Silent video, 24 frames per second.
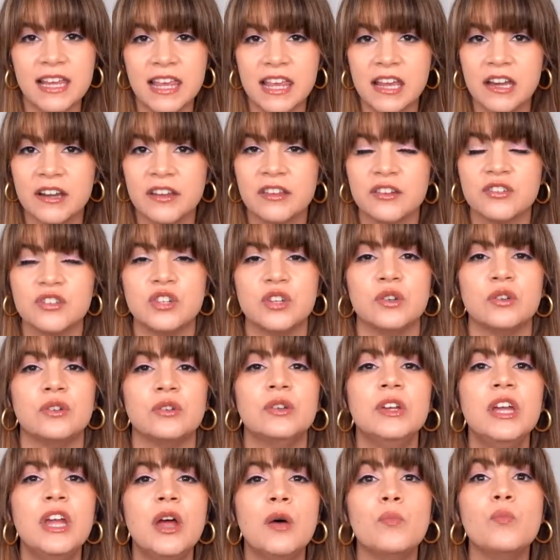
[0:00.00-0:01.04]
here, there's
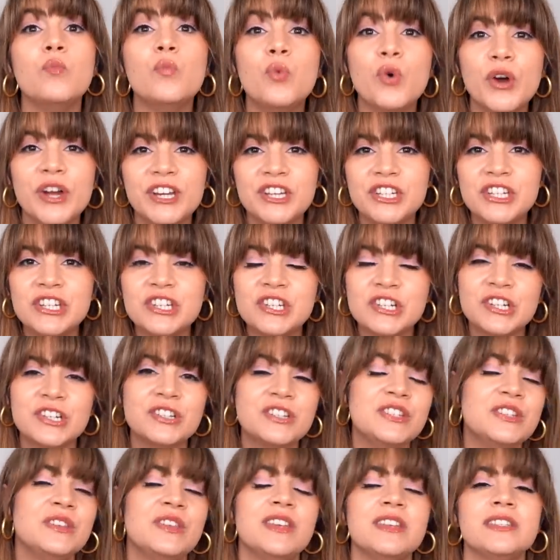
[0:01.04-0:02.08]
no moisture
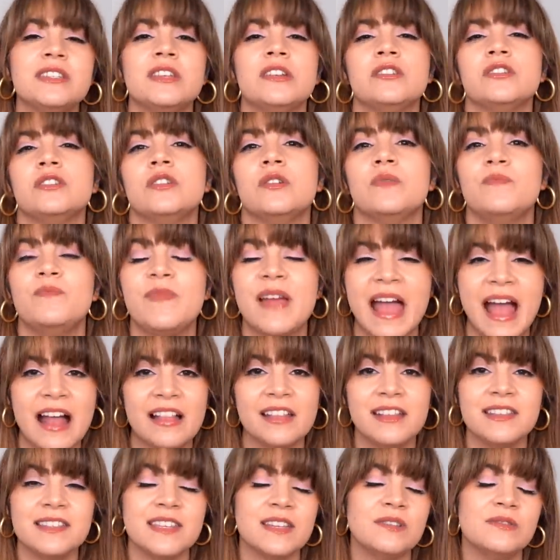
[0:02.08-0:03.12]
to this, there's no
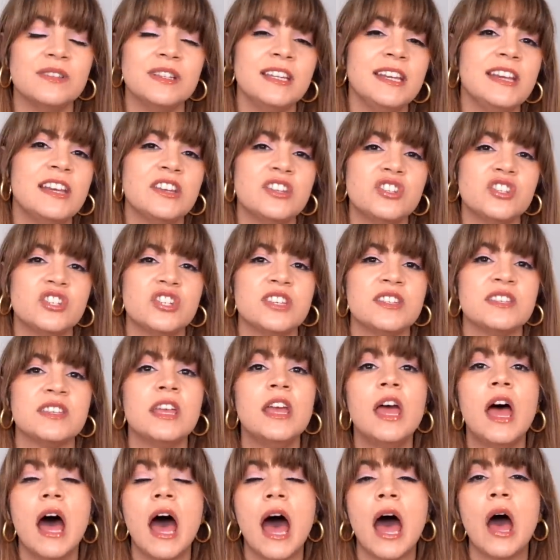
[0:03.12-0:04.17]
balance. It really is just
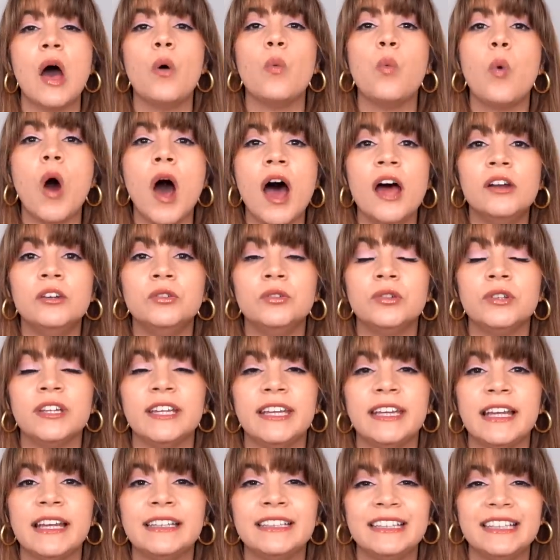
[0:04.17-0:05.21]
a
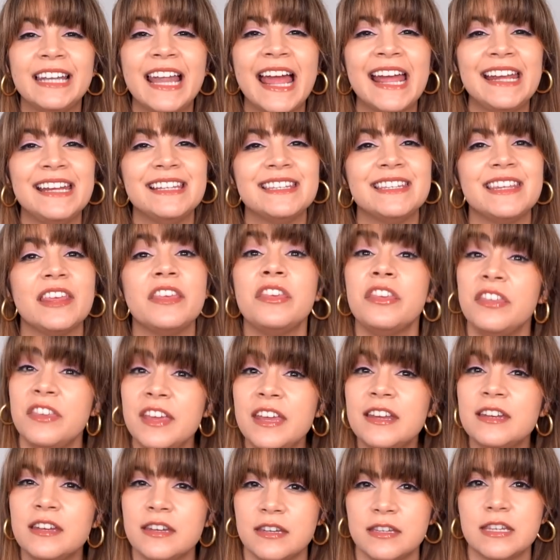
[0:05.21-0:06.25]
watery, light,
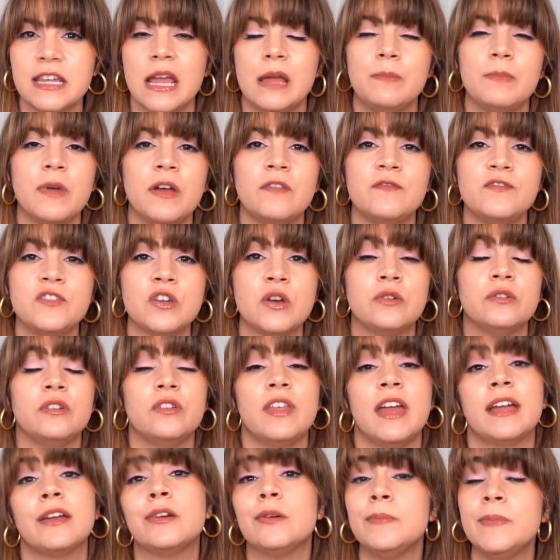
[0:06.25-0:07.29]
thin type of toner
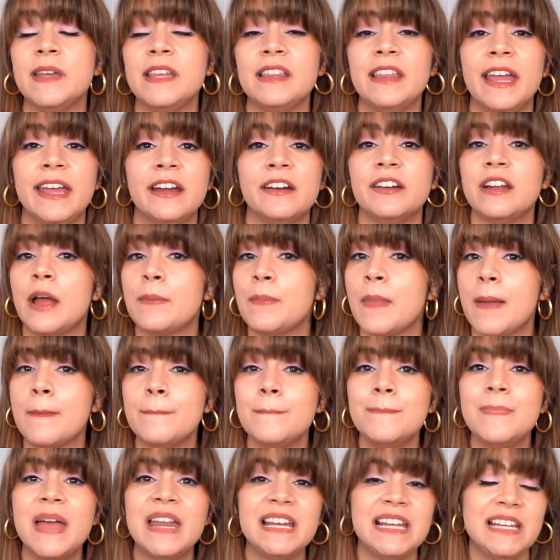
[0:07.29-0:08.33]
that could be layered up
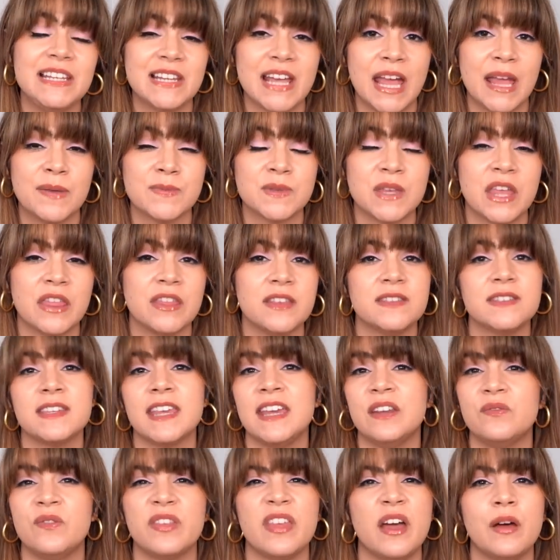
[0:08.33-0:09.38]
many times on the
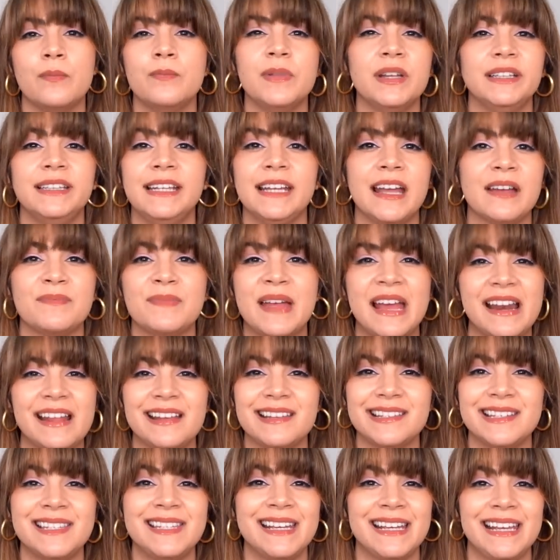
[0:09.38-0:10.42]
skin without building up any
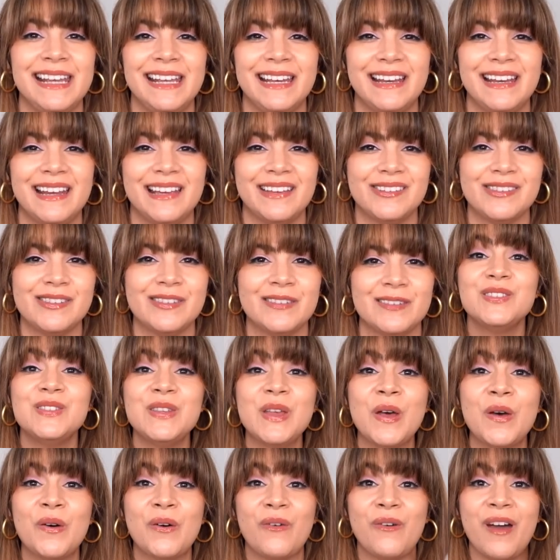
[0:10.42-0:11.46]
stickiness.
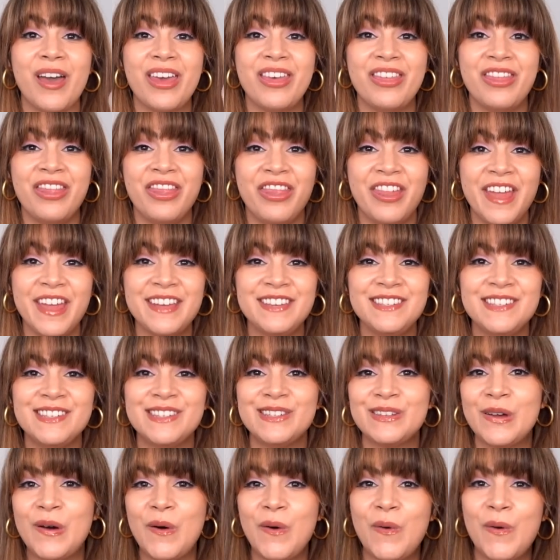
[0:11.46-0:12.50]
So
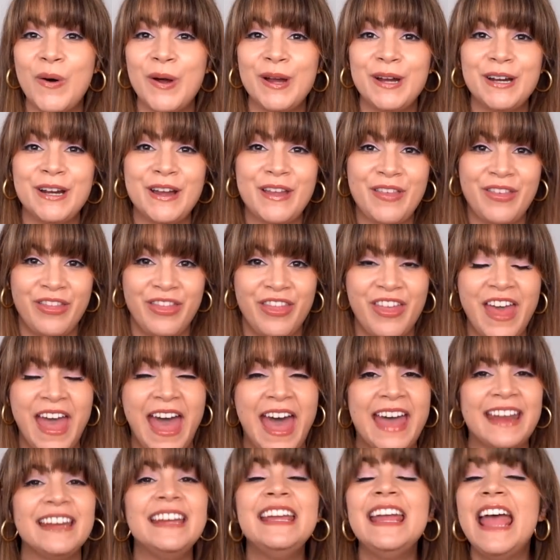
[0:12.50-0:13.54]
this or
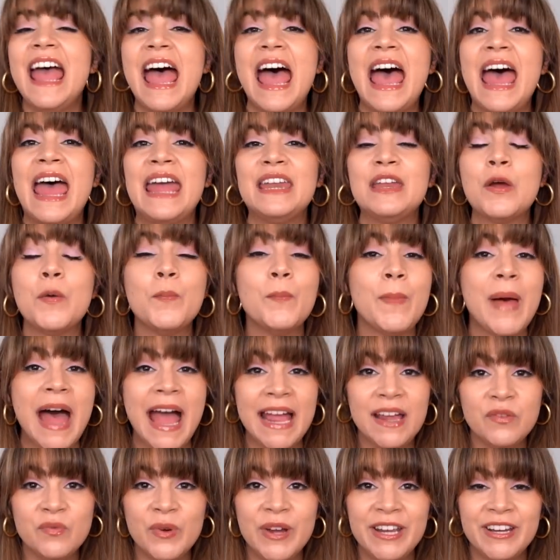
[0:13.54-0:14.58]
that. And
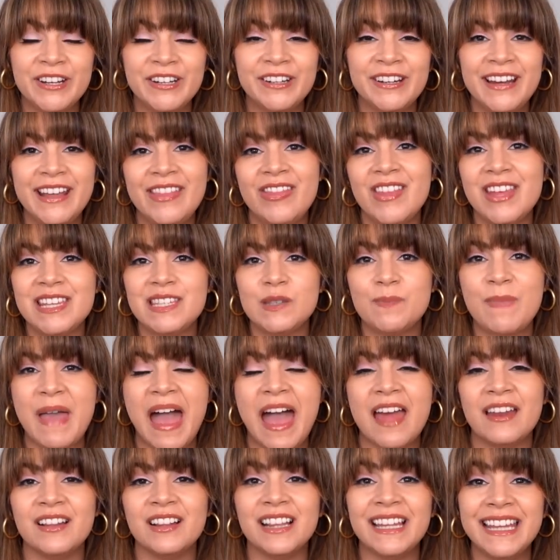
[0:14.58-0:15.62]
my winner in this
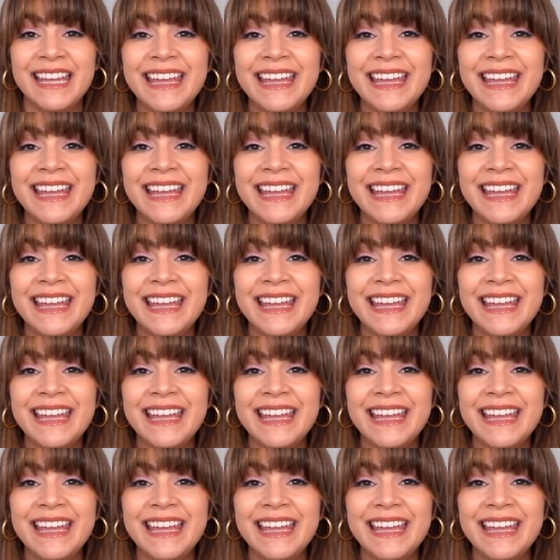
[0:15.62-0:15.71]
battle